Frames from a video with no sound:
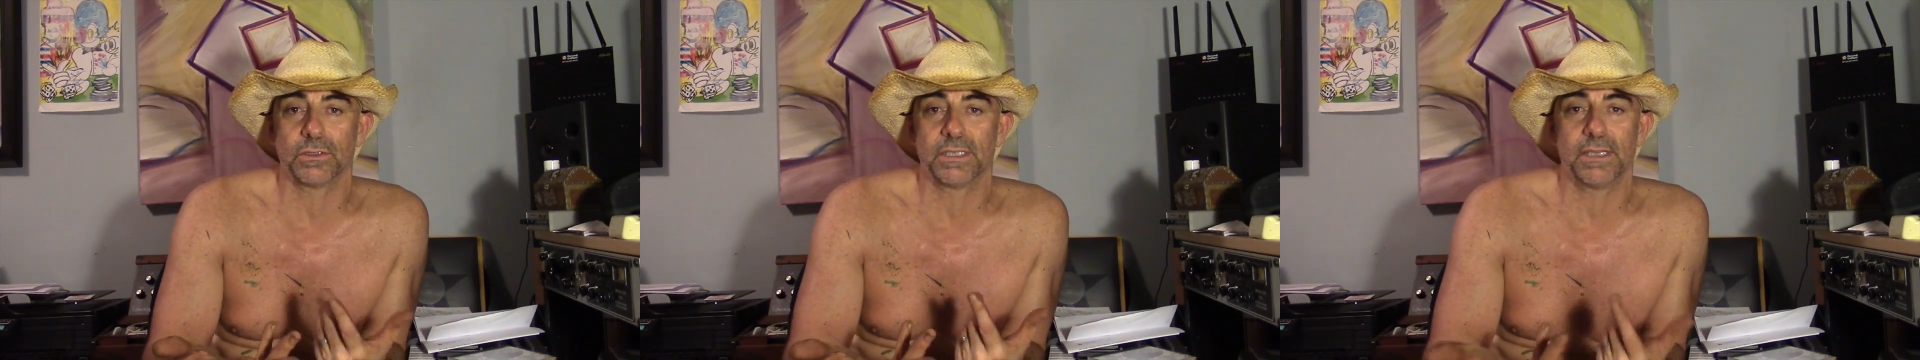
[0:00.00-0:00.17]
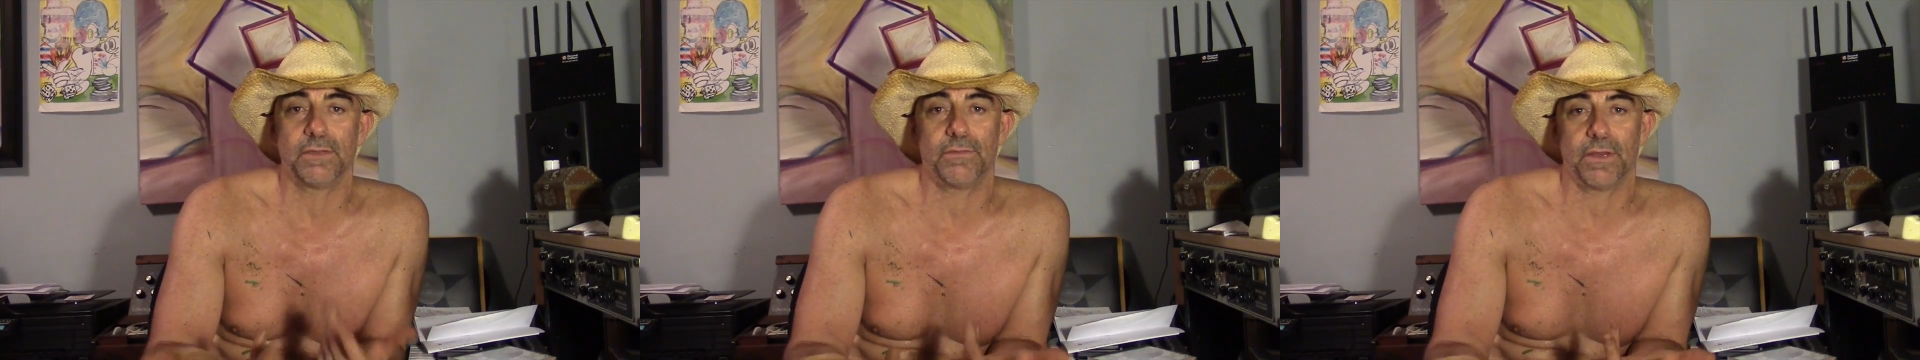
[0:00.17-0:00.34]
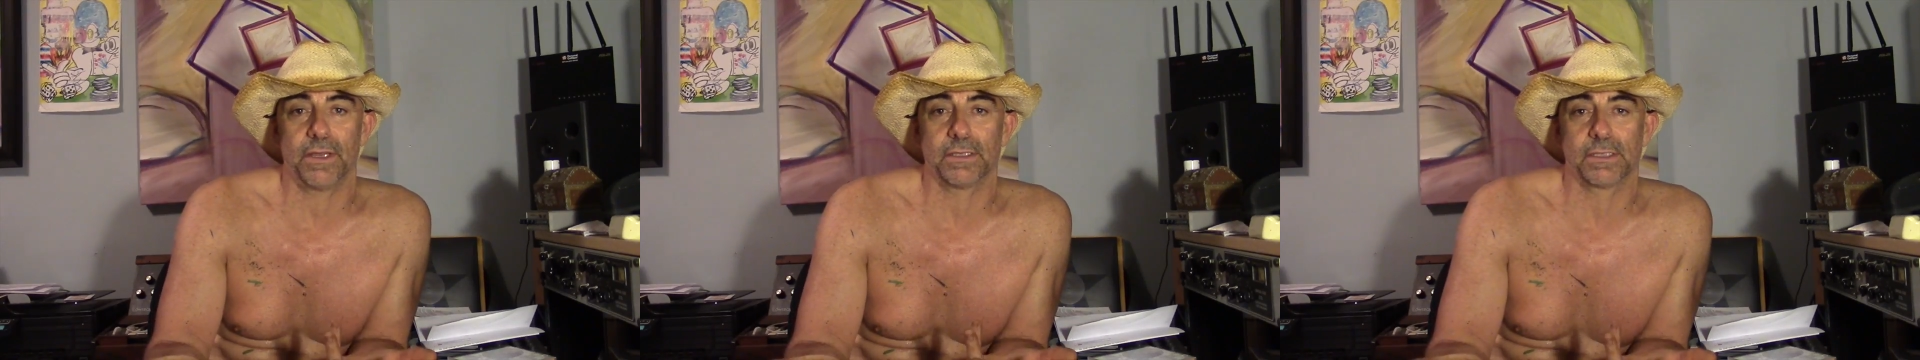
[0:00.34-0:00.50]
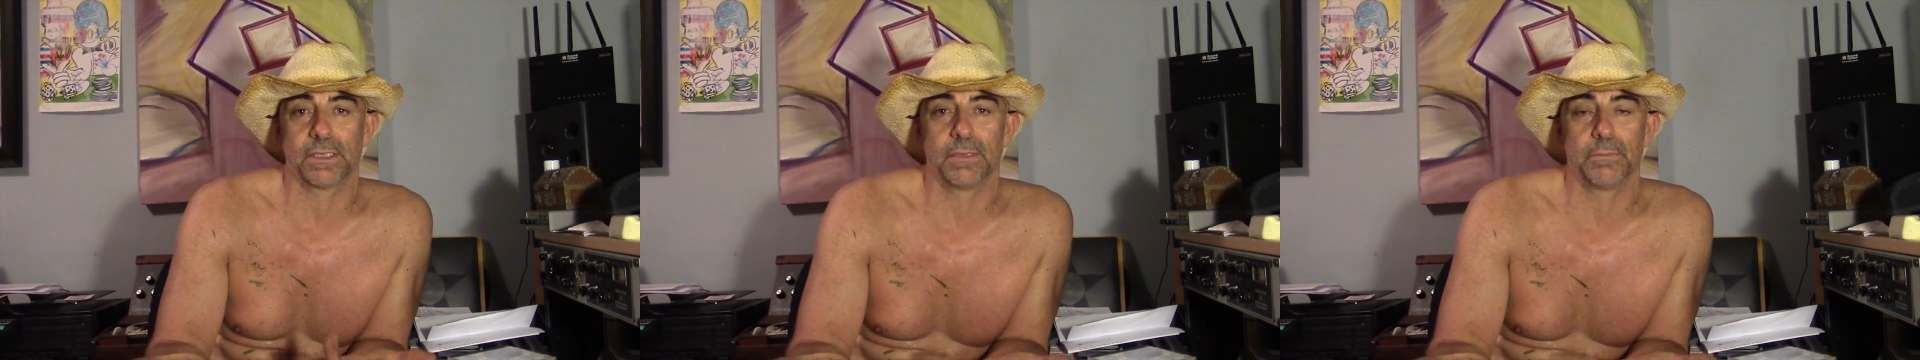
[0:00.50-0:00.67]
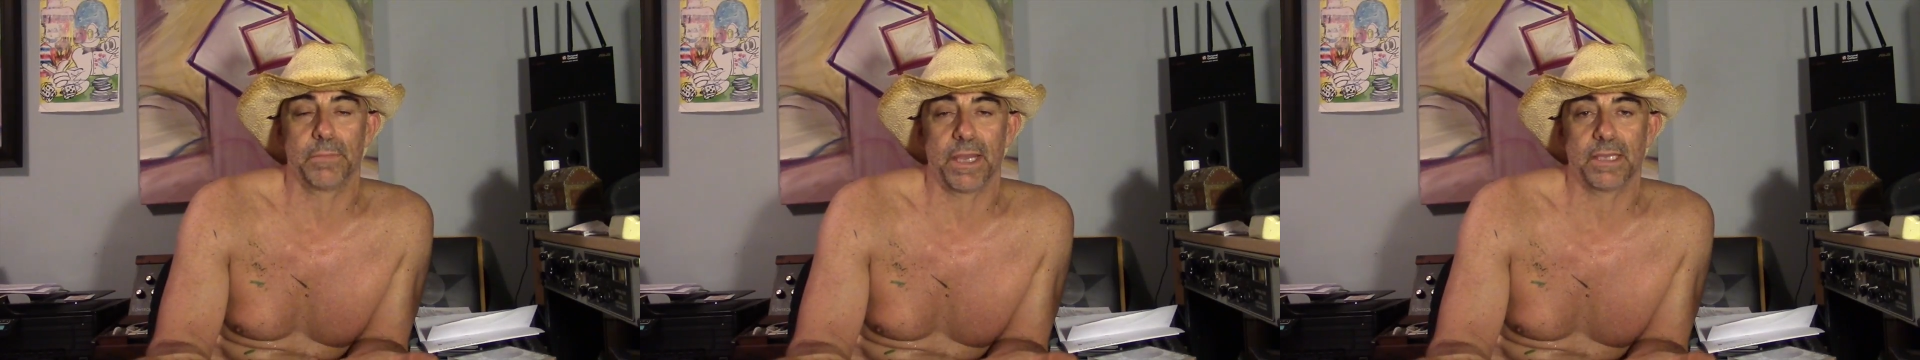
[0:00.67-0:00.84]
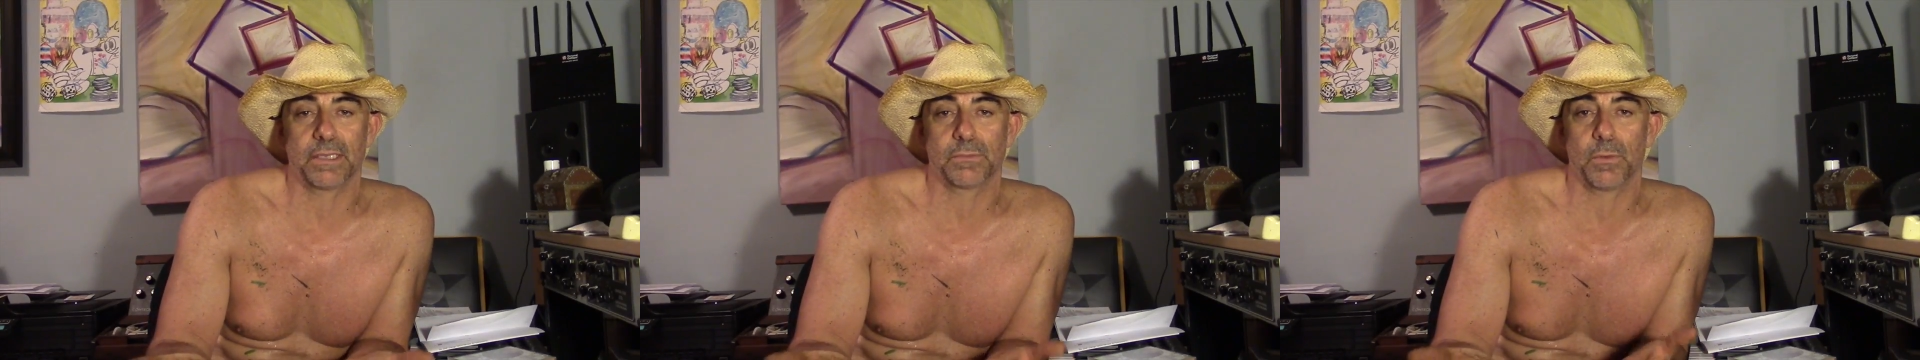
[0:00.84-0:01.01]
defense in
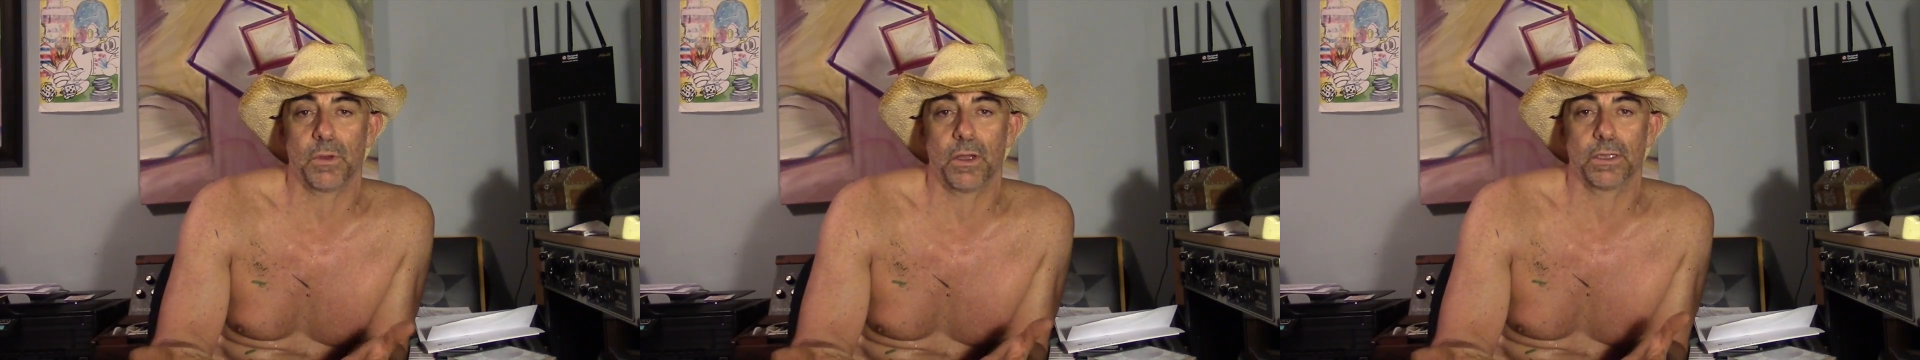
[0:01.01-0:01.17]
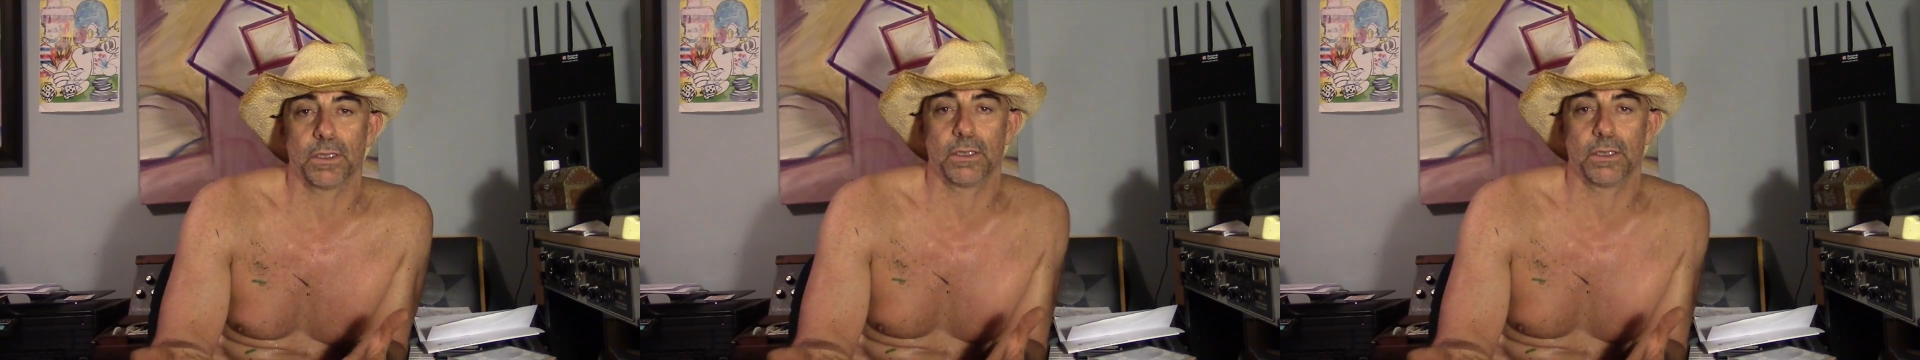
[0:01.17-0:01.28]
baseball,